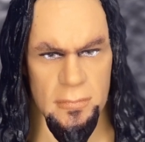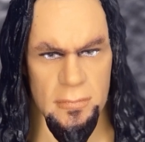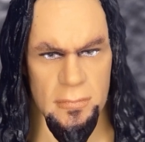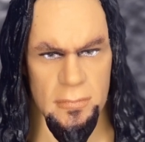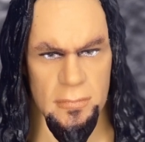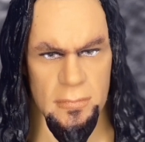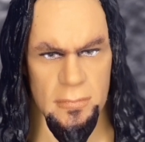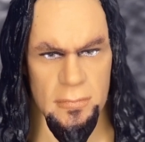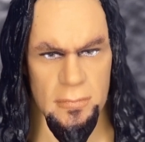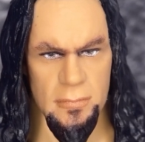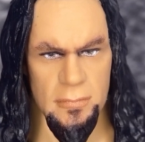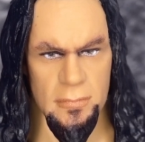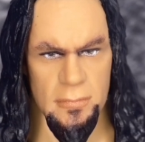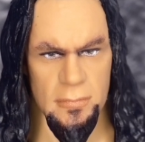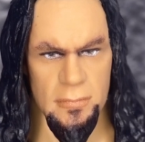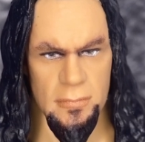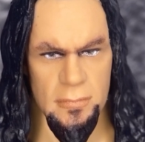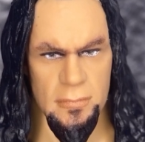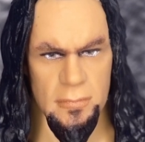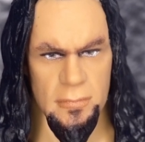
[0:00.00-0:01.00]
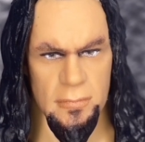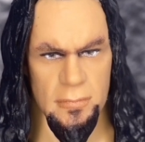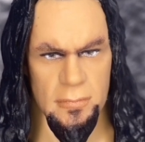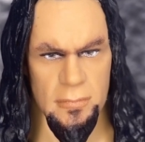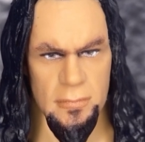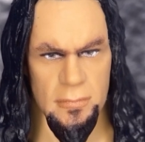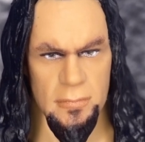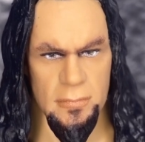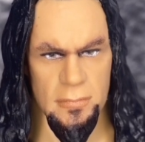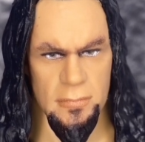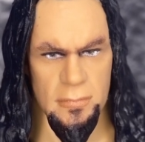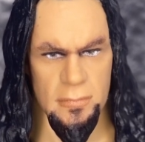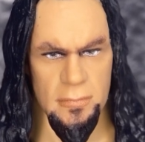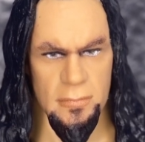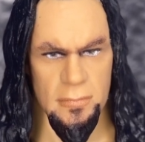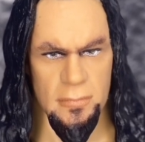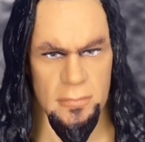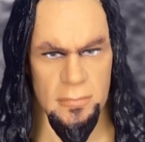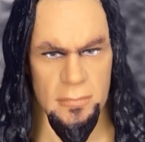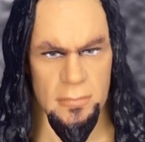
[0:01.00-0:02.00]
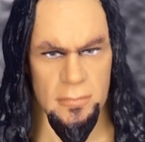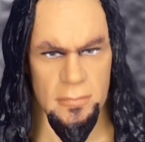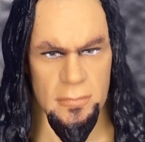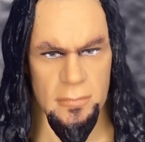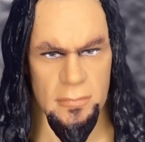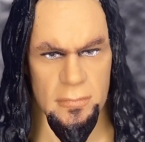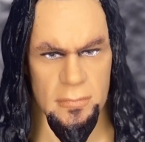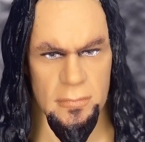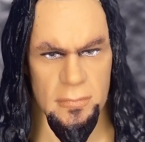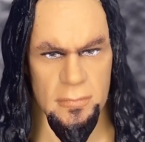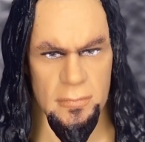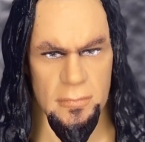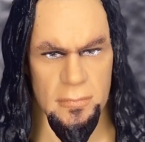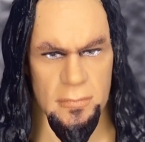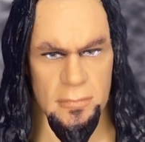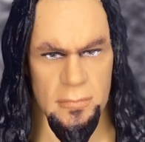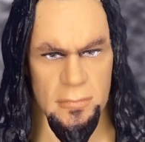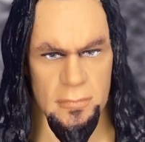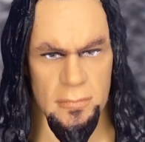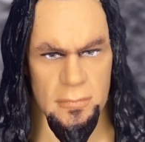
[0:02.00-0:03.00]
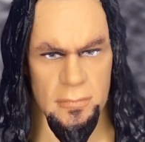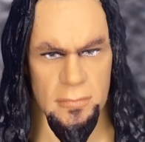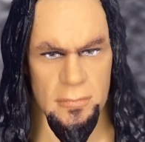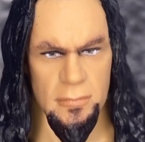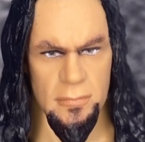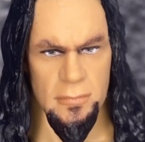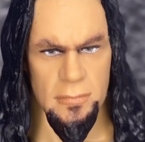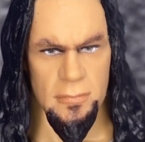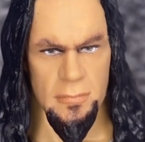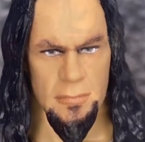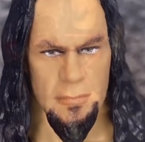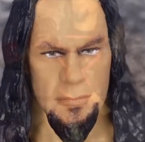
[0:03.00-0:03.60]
(silence)